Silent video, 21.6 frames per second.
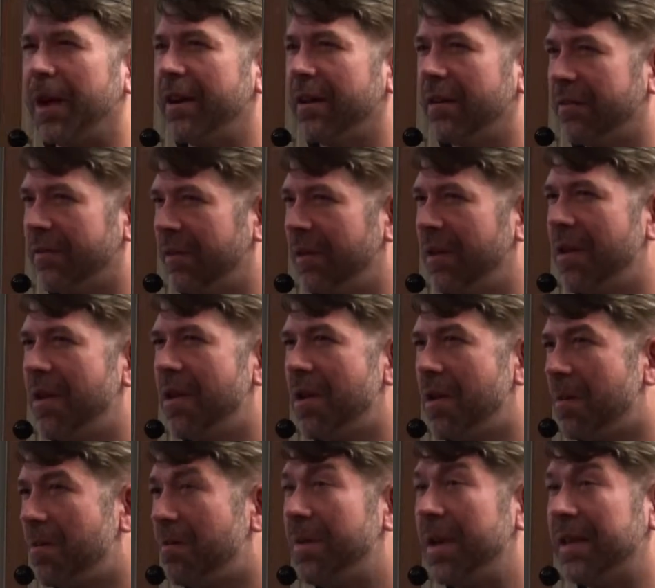kind of
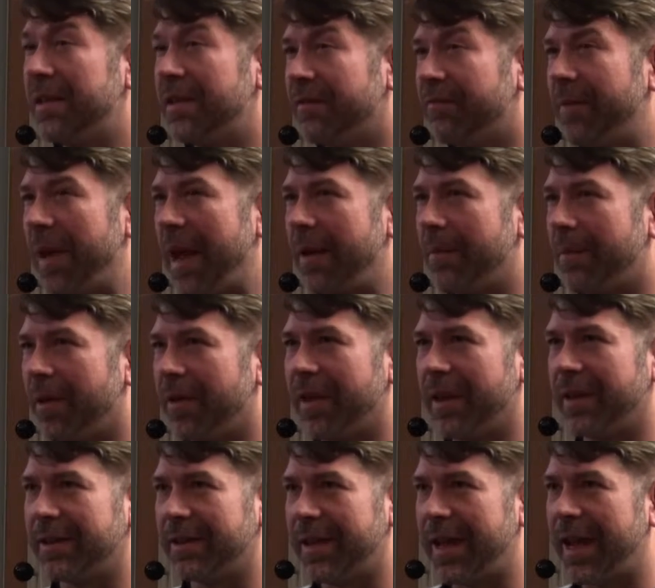piece of paper
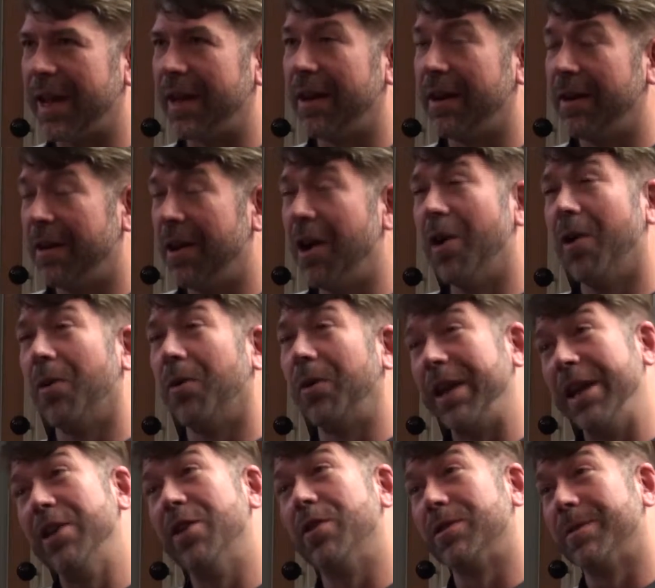that said, oh,
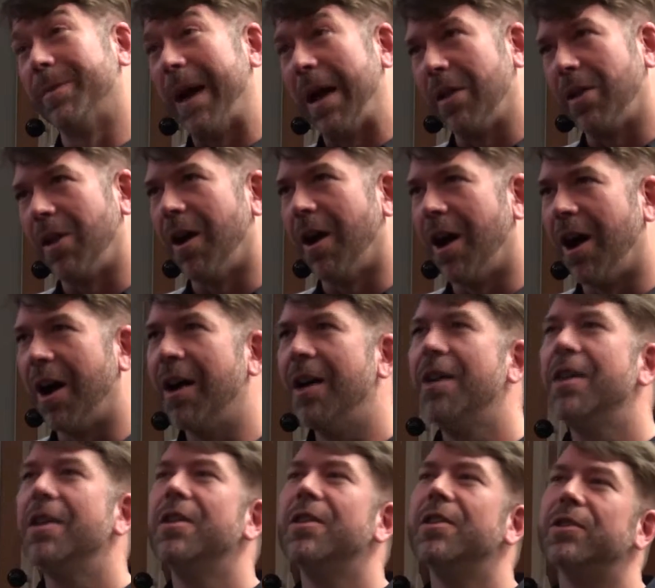he knows about law.
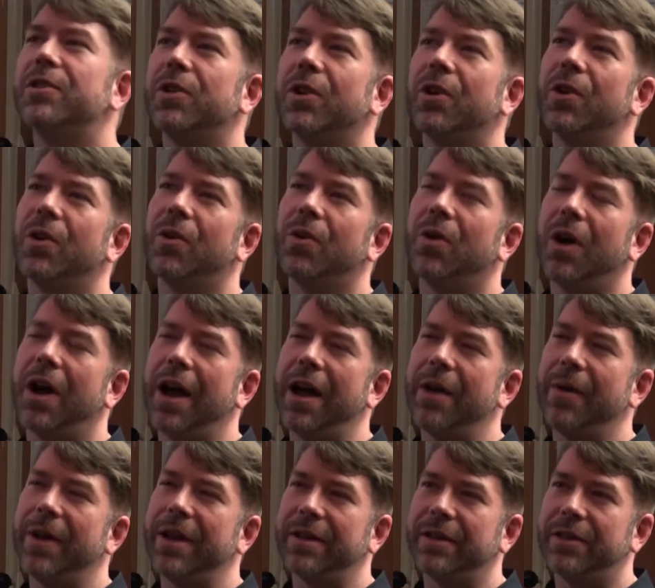So
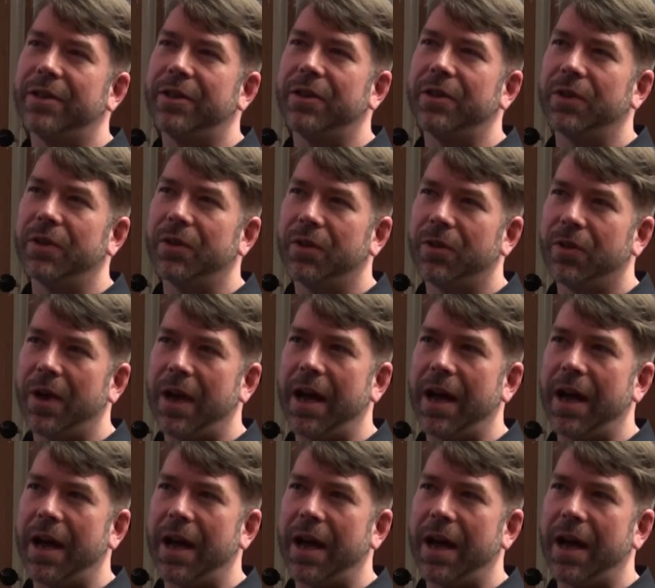I went to